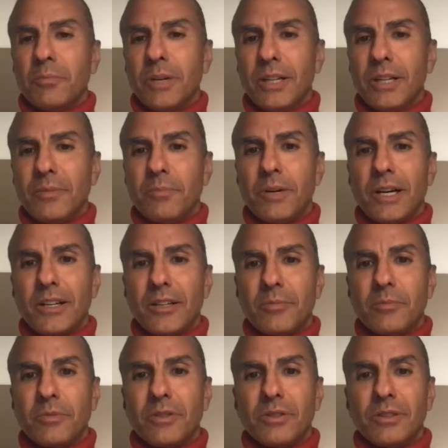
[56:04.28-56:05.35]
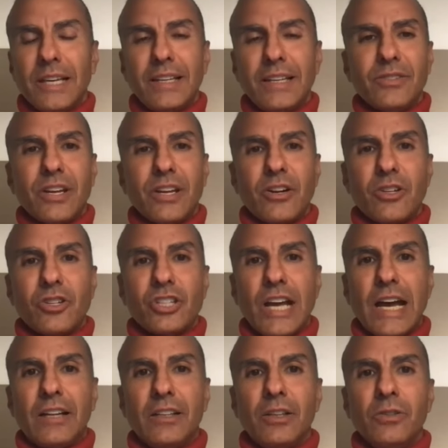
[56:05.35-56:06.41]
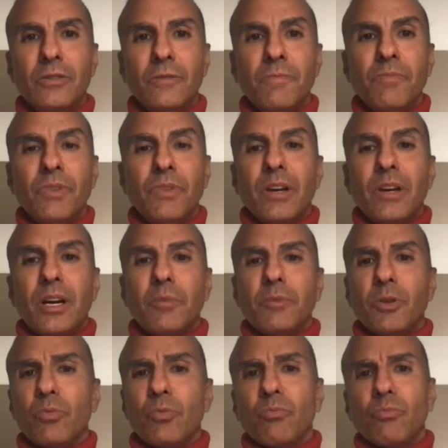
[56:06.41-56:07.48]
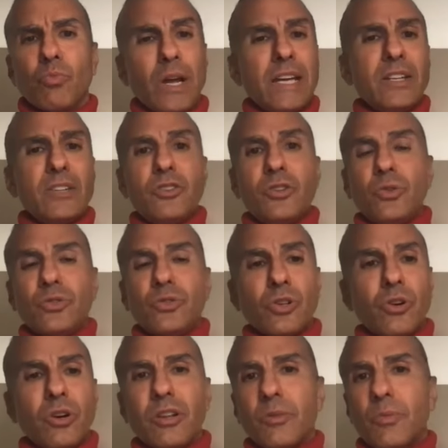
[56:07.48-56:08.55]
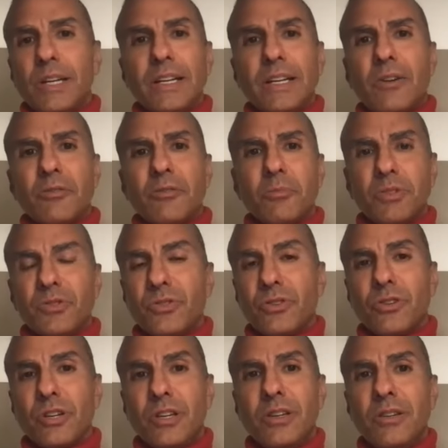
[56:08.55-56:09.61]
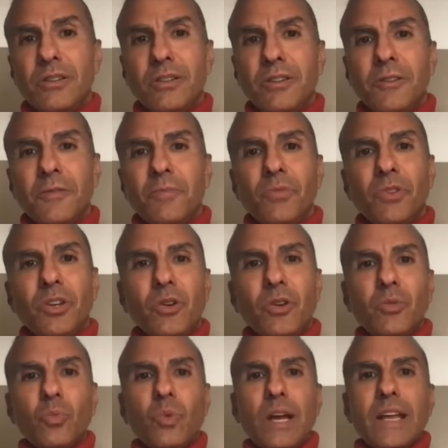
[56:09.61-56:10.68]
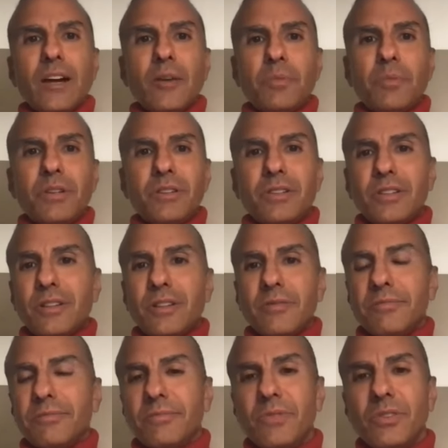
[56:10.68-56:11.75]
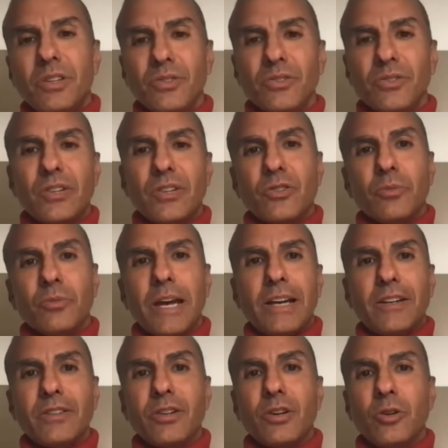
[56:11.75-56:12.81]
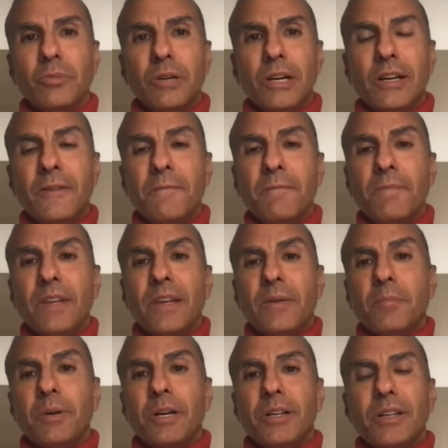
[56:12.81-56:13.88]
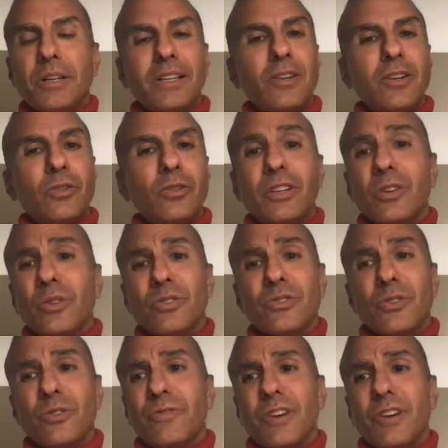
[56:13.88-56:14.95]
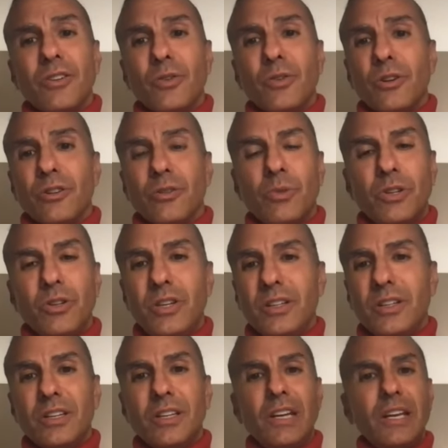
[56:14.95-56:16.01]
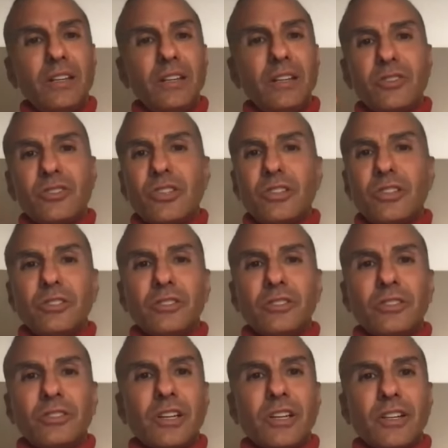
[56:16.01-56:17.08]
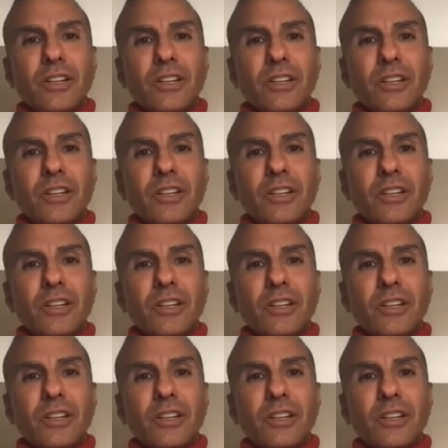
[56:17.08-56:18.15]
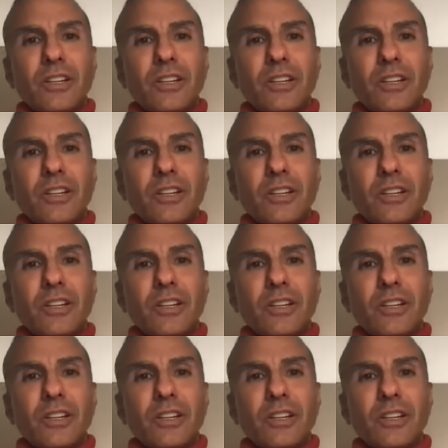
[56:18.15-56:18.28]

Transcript: and muddy bottomed lakes that are shallow. Um, the range used to go all the way down to Missouri, you know, and way up into, you know, central Manitoba, but it can only go so far north when you hit Canadian Shield country.